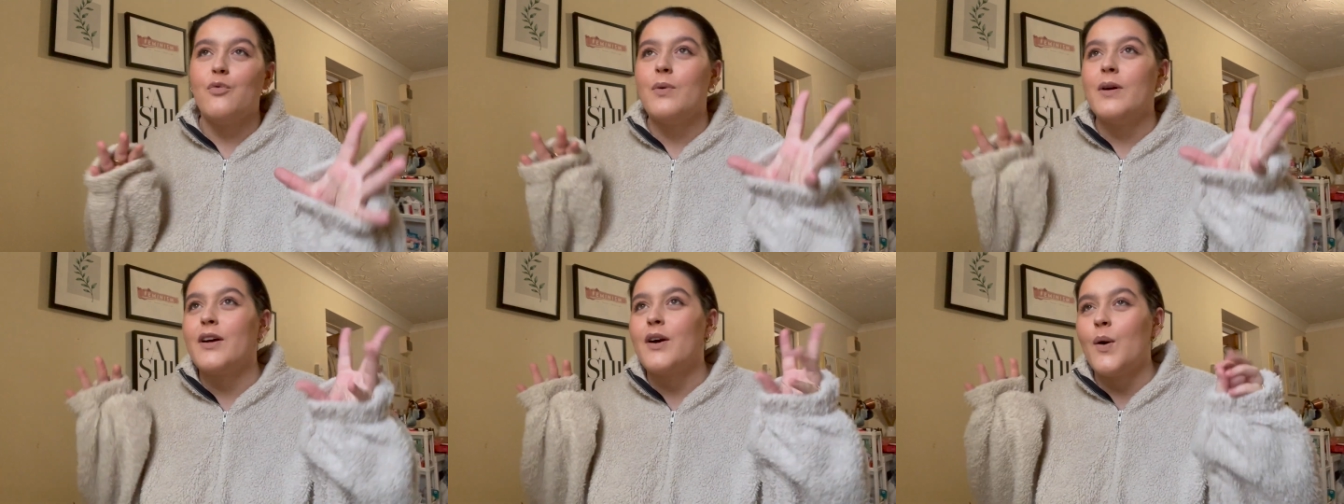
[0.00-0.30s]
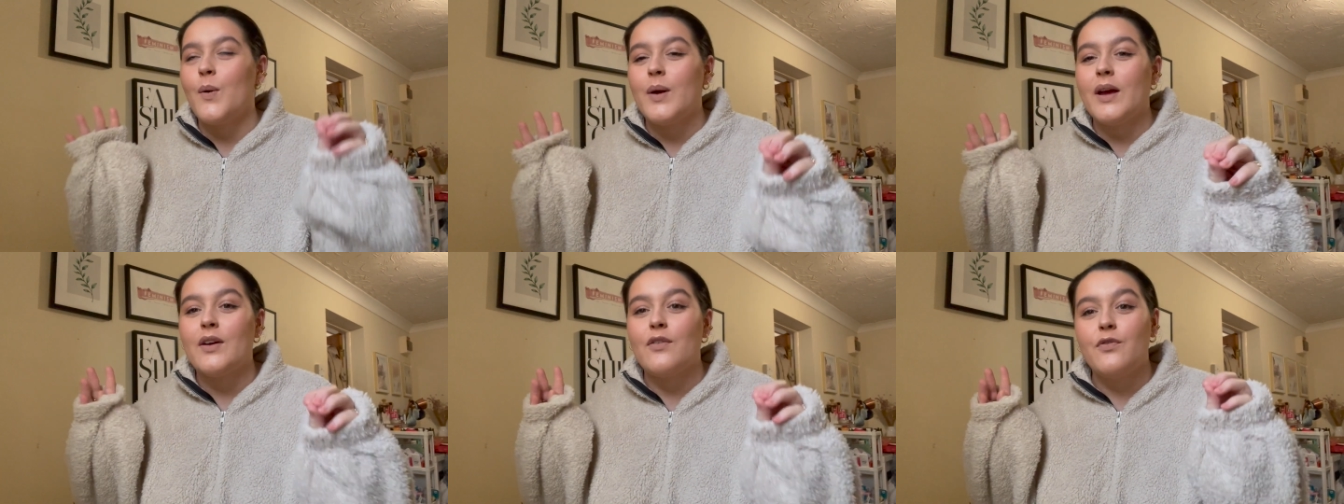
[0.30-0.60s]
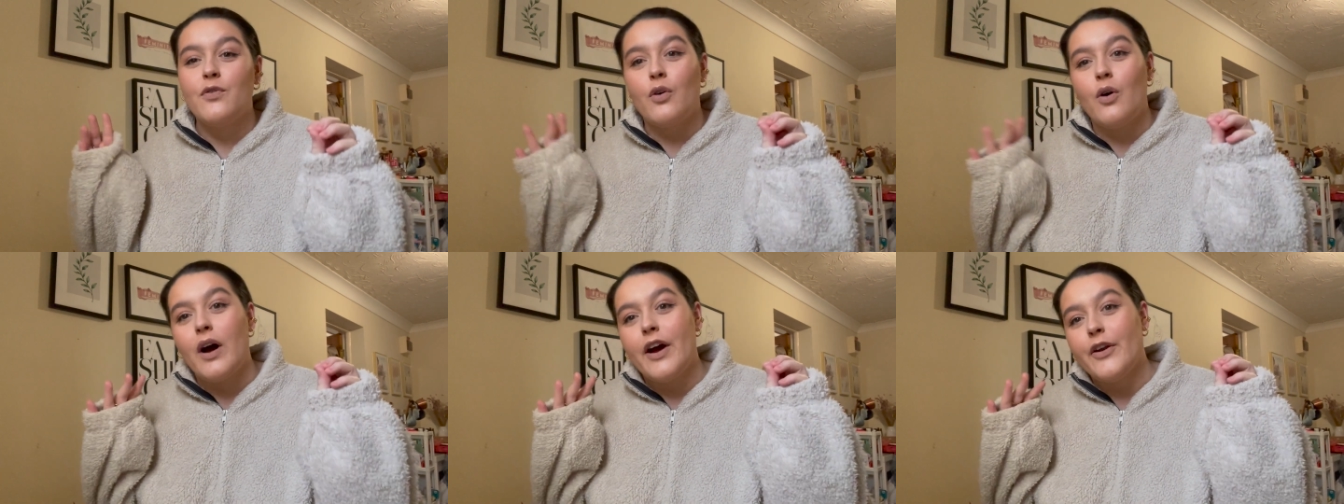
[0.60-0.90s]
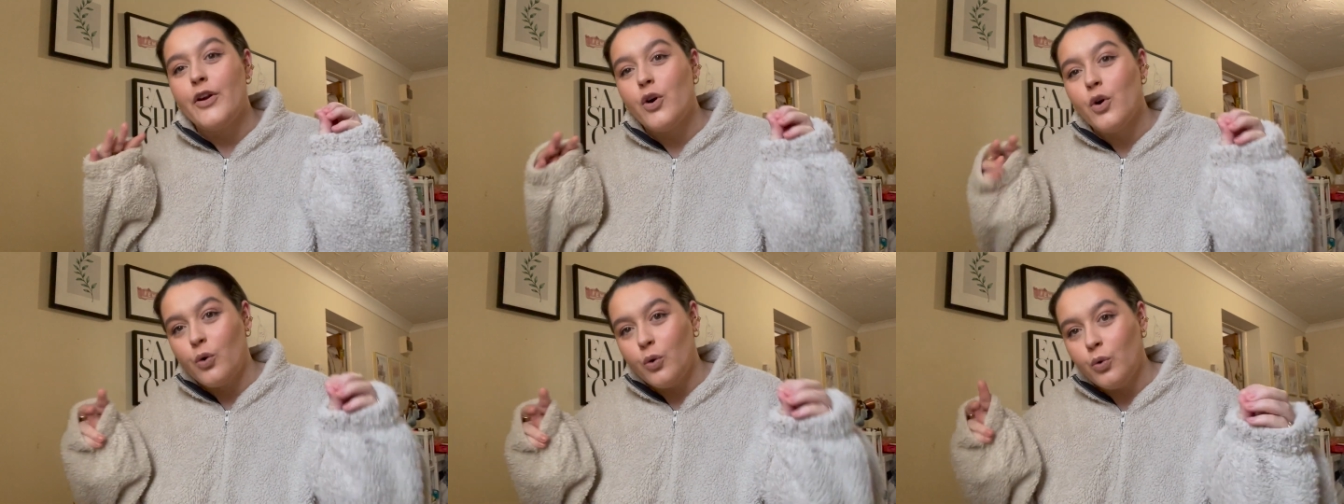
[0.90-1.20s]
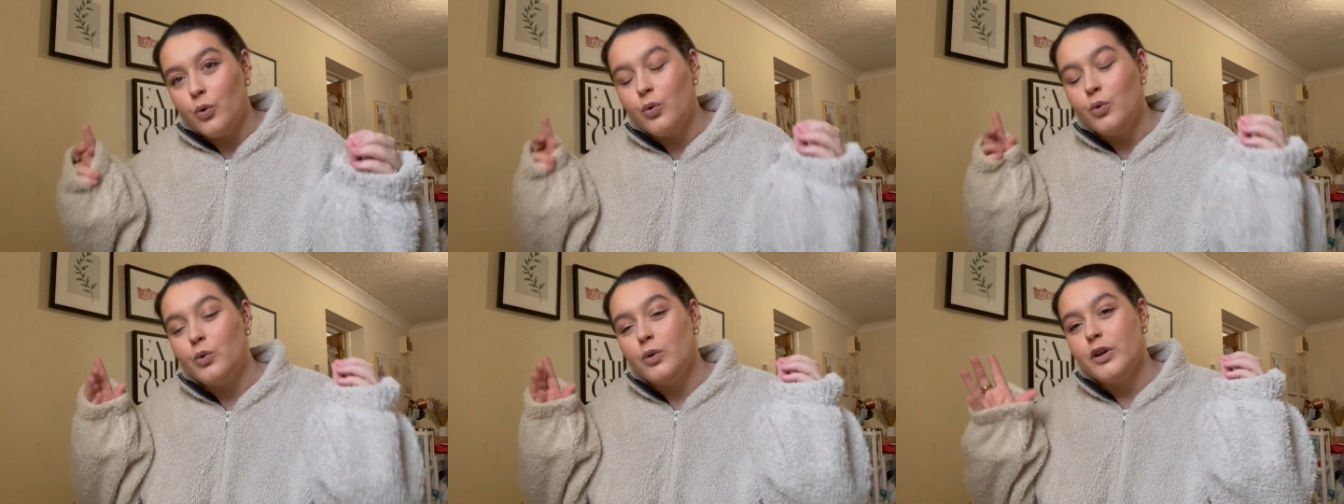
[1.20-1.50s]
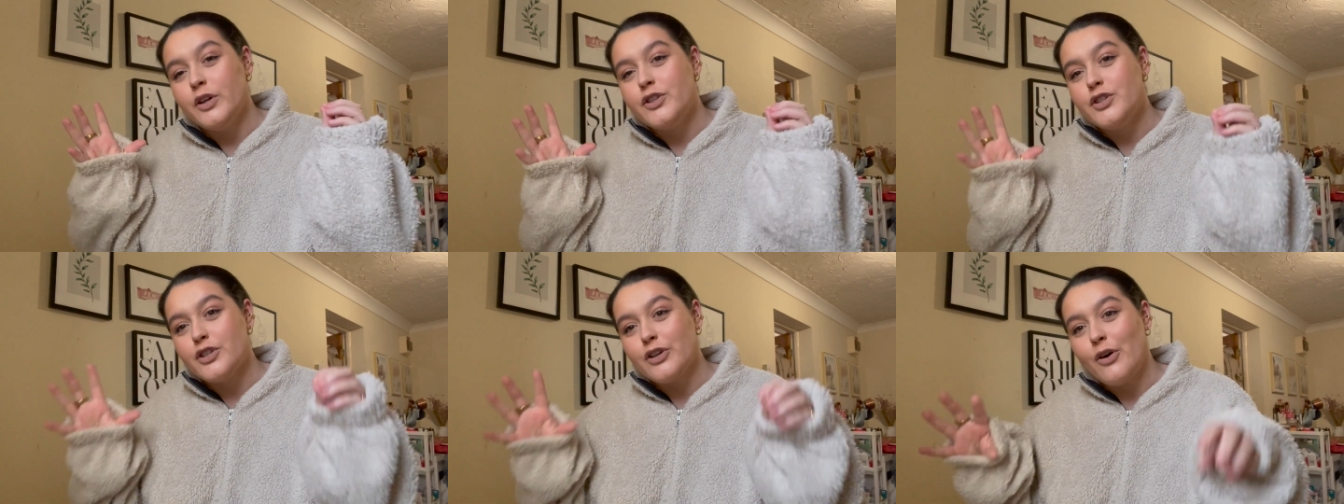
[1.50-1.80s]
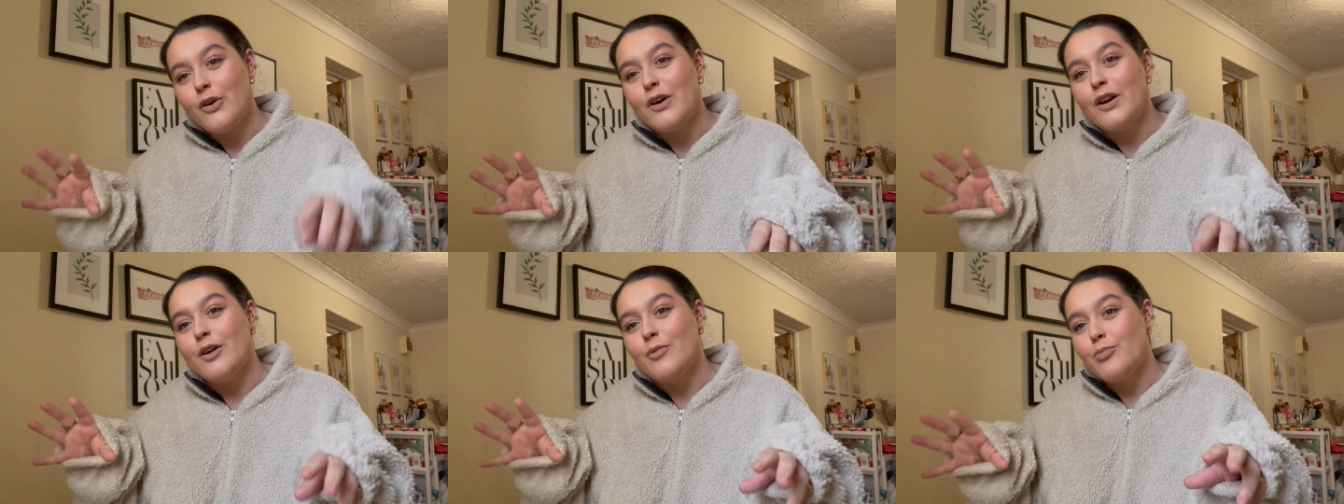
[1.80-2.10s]
We're going for an all
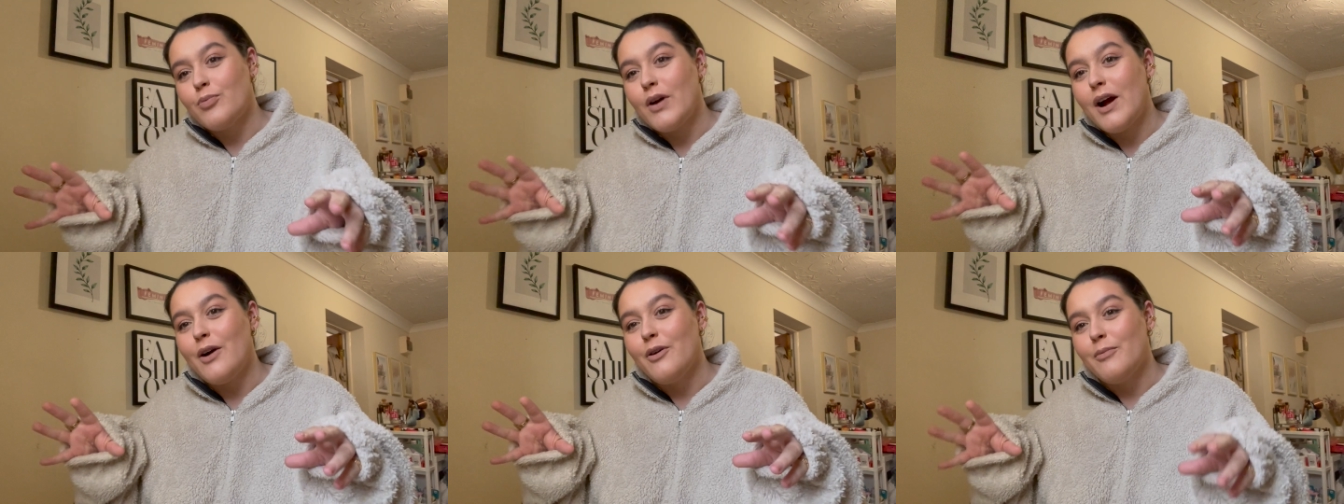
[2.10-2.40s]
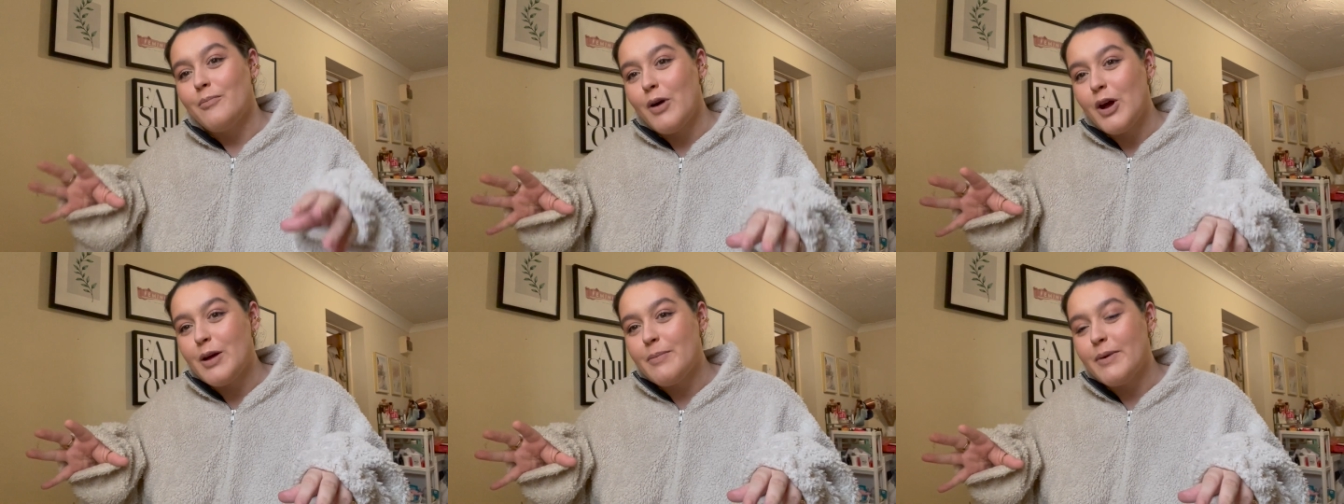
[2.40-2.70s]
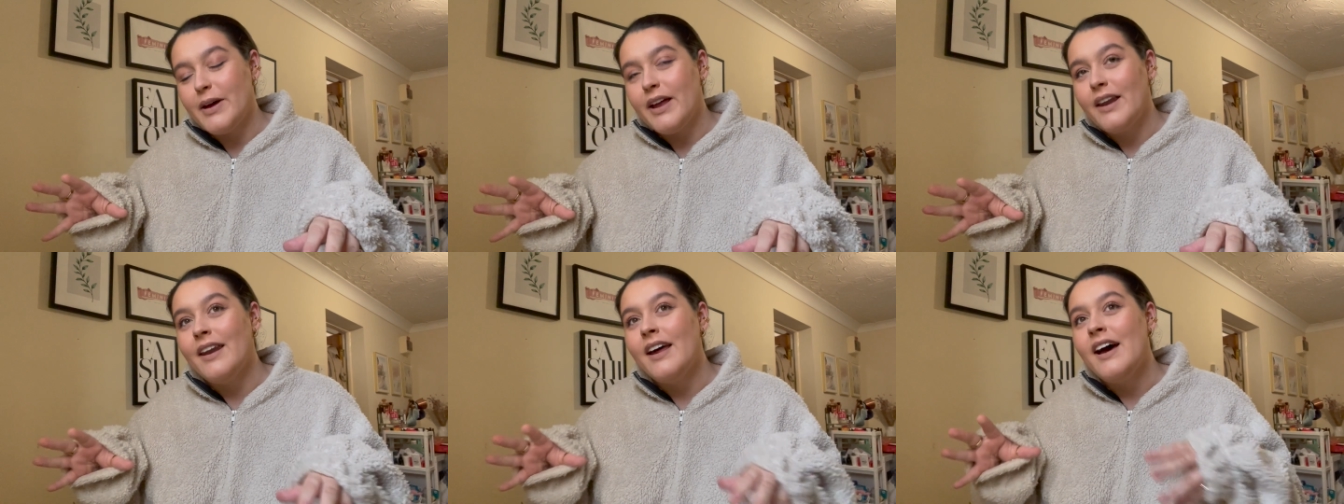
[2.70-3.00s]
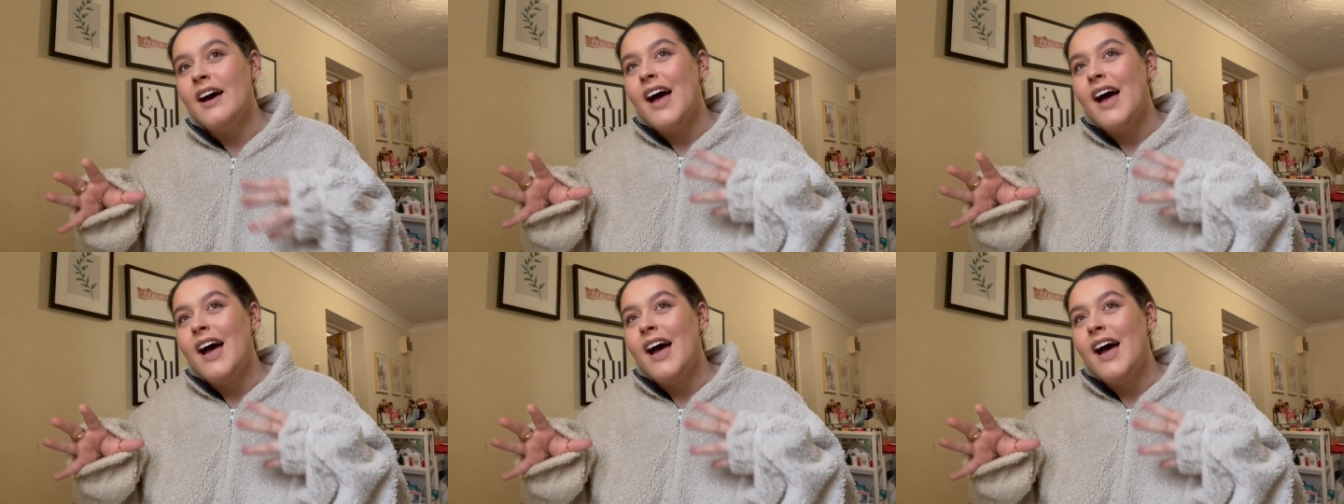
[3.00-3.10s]
chocolate brown moment.